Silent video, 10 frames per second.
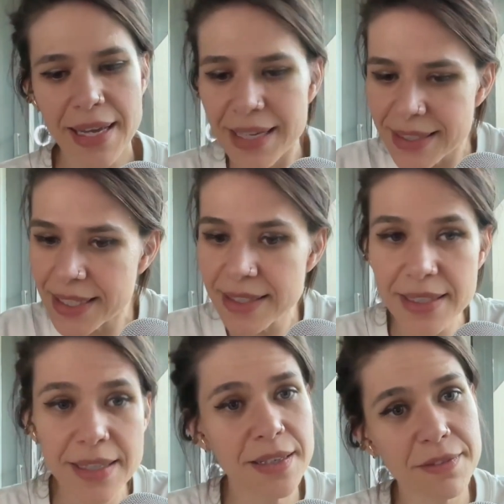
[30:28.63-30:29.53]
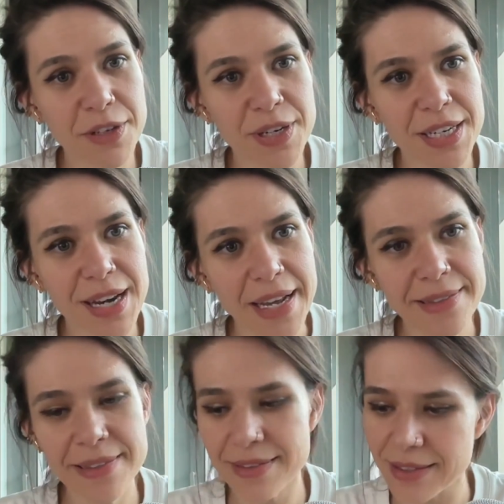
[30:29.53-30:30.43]
and they did it in a very
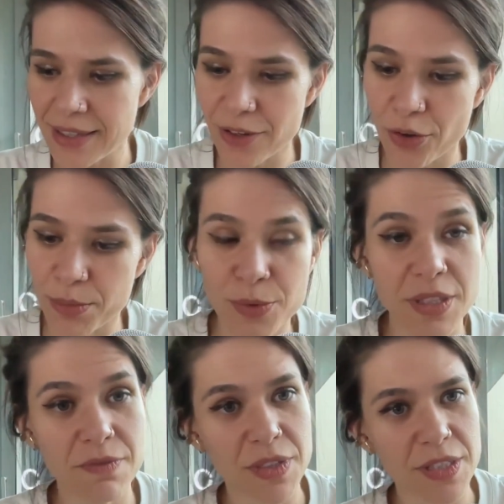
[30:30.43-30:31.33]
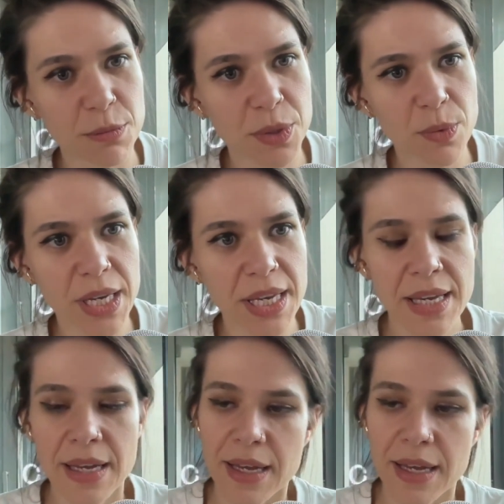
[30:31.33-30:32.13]
nice, almost invisible way.